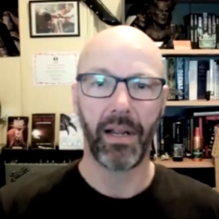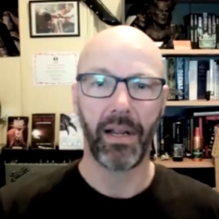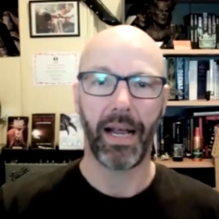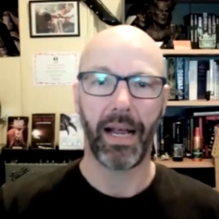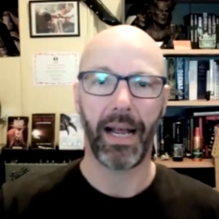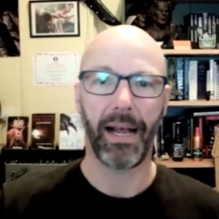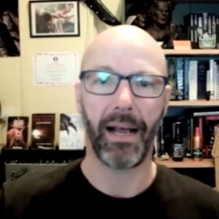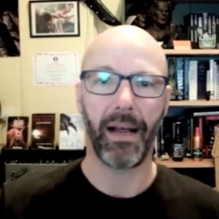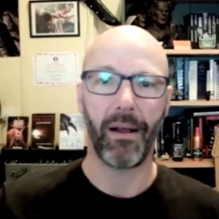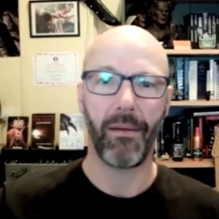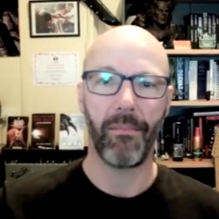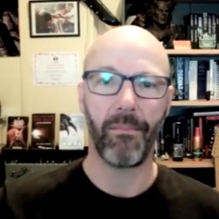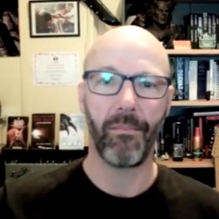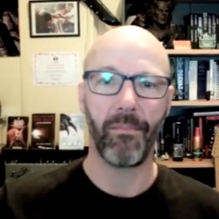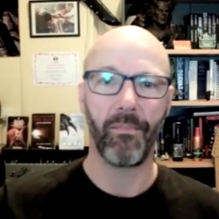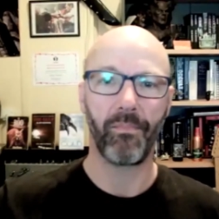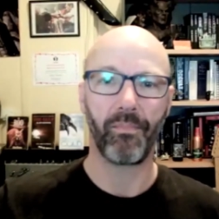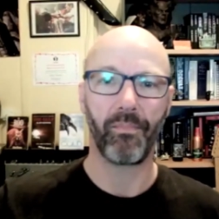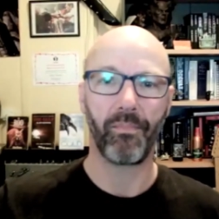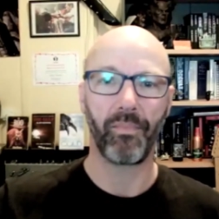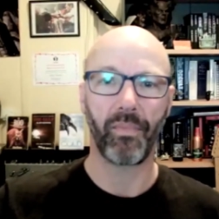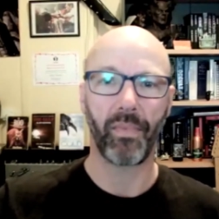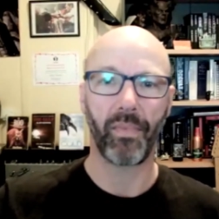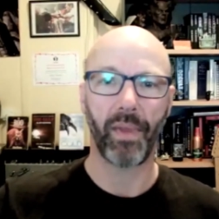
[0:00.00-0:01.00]

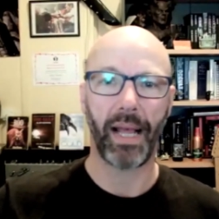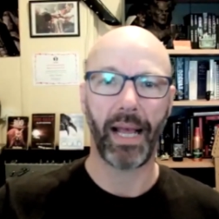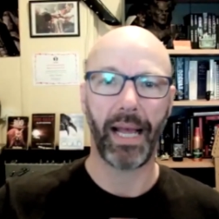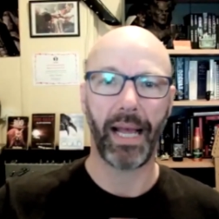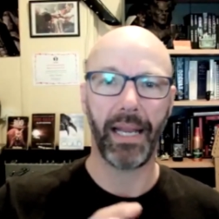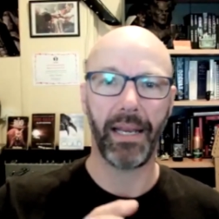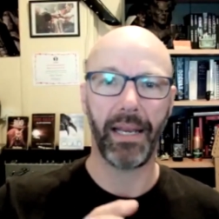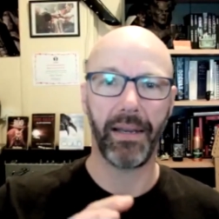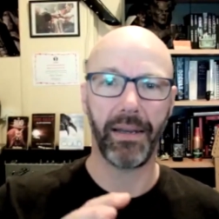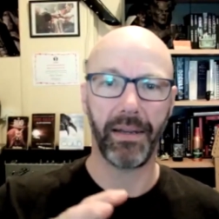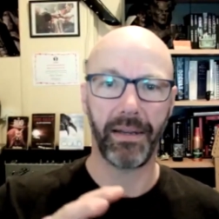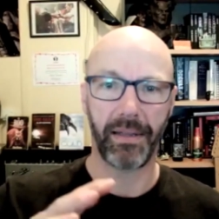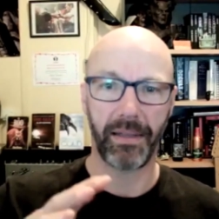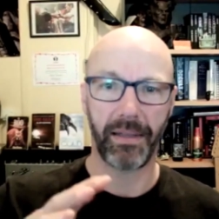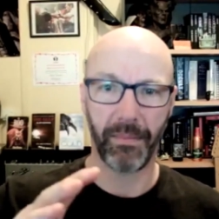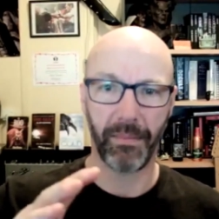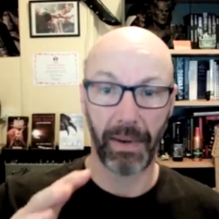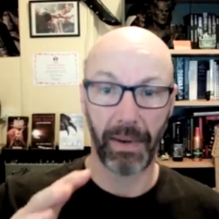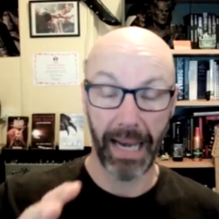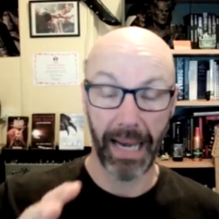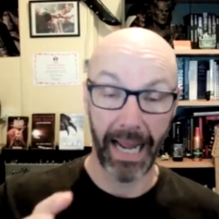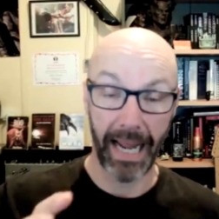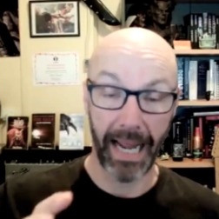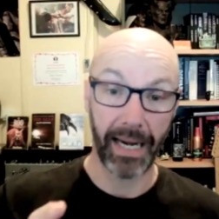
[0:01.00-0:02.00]
And the
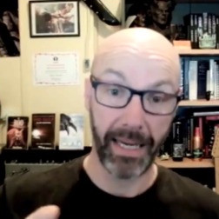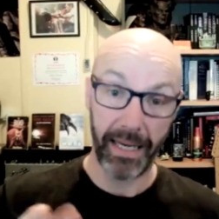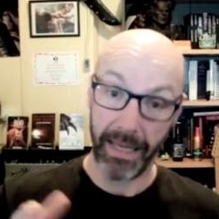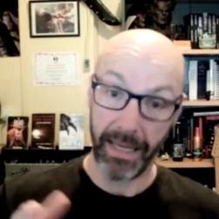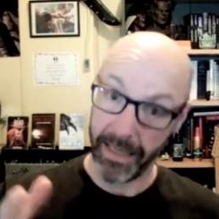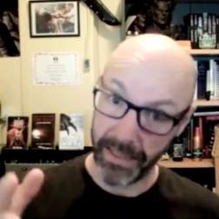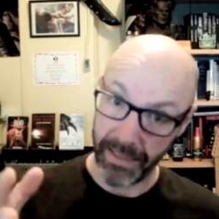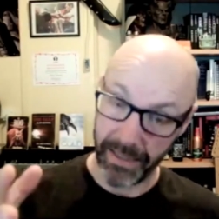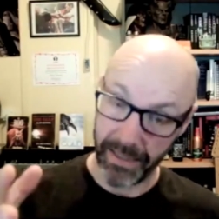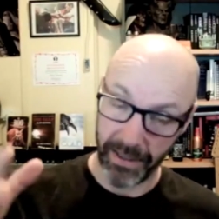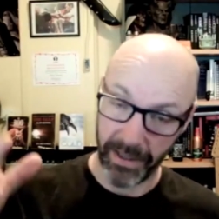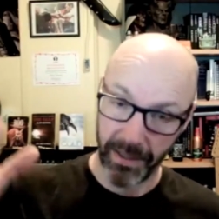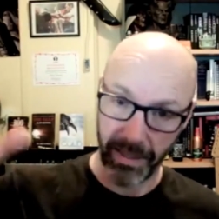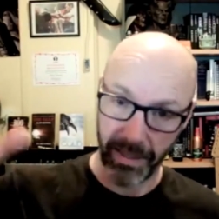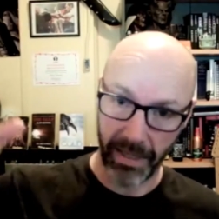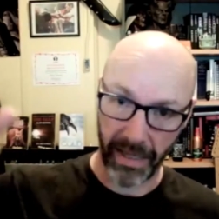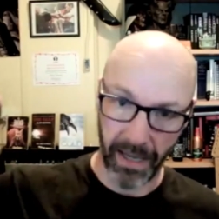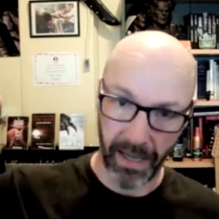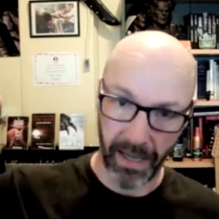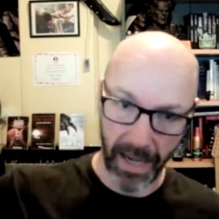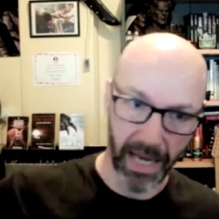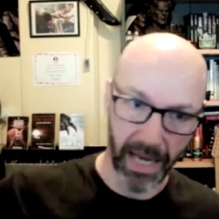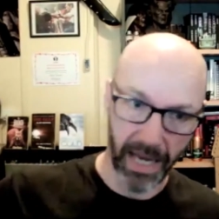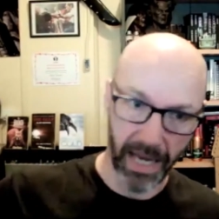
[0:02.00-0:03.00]
plan is that the
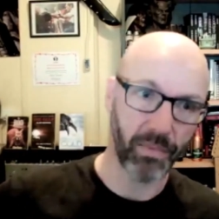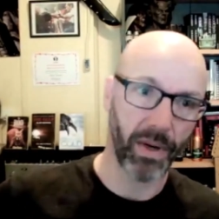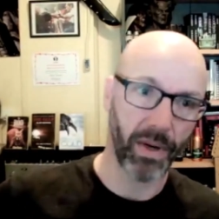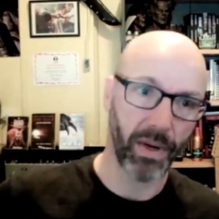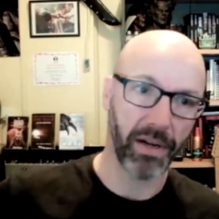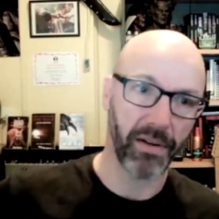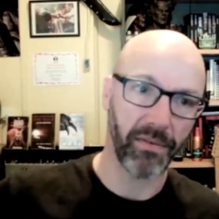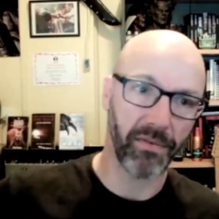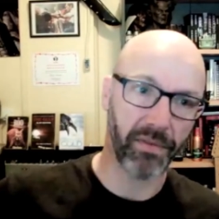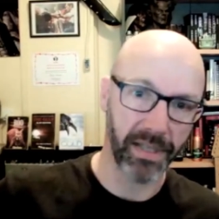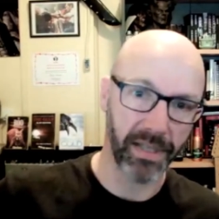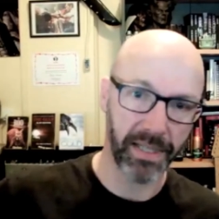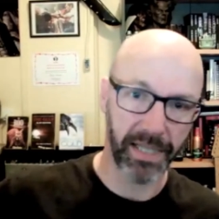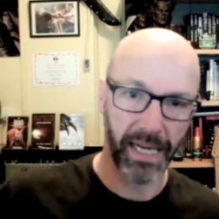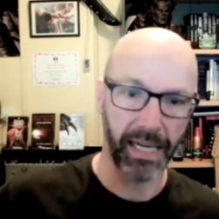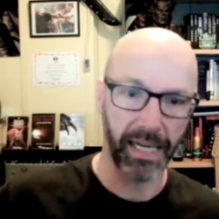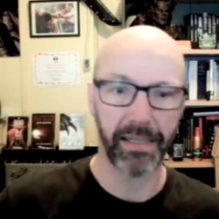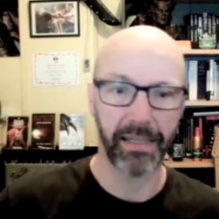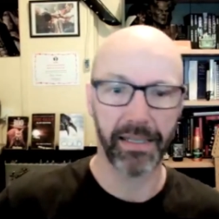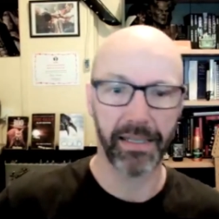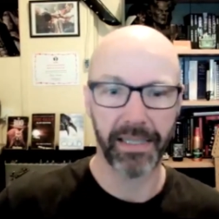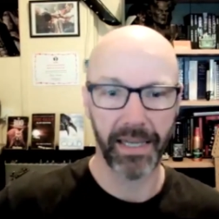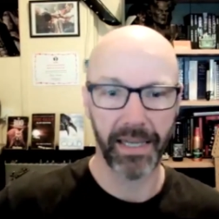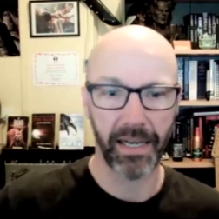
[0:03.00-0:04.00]
last one of the
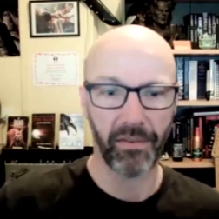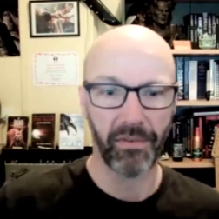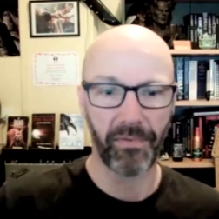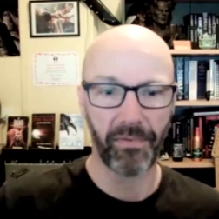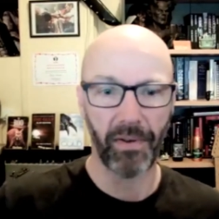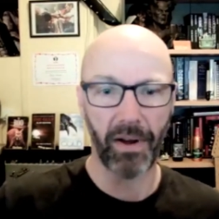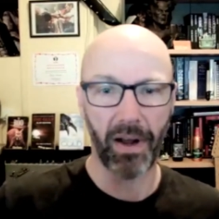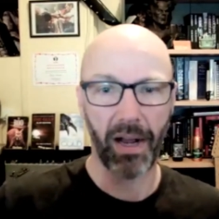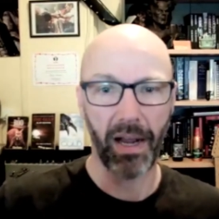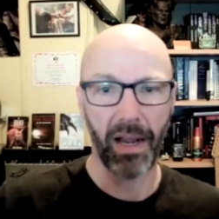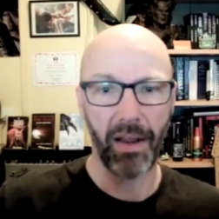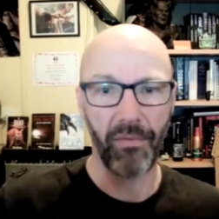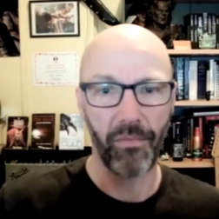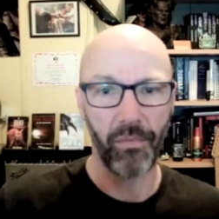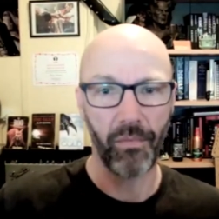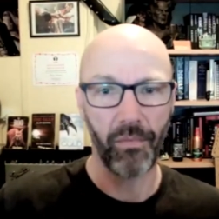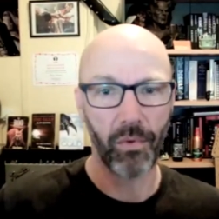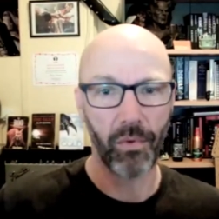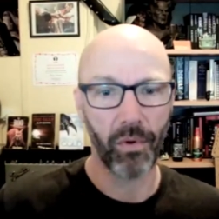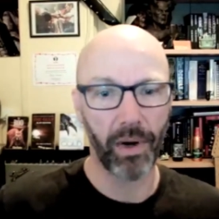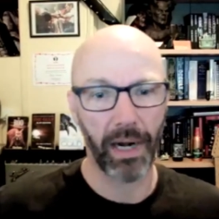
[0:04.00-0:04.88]
second set of 5 will